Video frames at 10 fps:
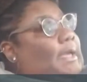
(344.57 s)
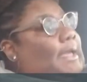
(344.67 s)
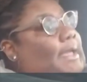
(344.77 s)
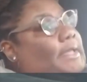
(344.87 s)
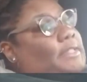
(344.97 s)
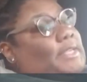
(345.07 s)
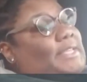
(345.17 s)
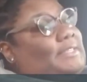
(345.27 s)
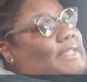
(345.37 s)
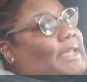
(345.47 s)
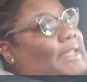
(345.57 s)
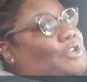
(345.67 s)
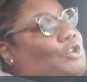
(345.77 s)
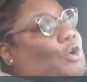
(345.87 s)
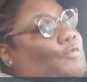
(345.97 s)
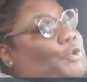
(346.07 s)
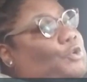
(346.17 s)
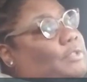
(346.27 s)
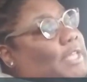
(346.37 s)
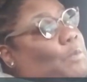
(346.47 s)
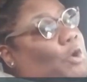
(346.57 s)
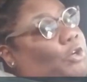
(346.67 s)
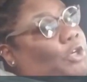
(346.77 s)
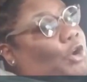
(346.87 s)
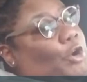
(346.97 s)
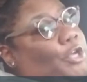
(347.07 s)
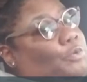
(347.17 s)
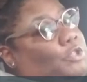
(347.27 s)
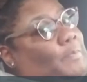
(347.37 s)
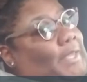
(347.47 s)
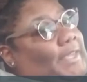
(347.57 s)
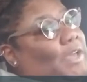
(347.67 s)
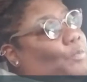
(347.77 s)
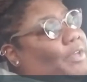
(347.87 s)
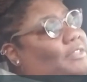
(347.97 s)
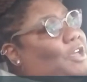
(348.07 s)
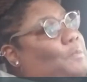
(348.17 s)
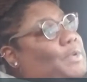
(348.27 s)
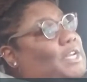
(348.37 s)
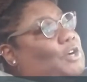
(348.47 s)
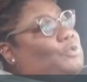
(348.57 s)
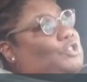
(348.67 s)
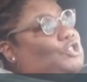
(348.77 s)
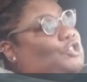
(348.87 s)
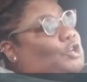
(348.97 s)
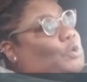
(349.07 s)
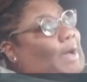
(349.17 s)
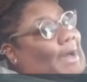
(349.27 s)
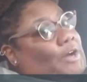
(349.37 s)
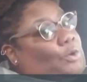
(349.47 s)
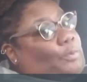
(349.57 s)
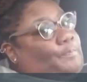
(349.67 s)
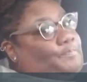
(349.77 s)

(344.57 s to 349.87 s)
And he said, you know, they weren't loyal to begin with. But it goes to show you how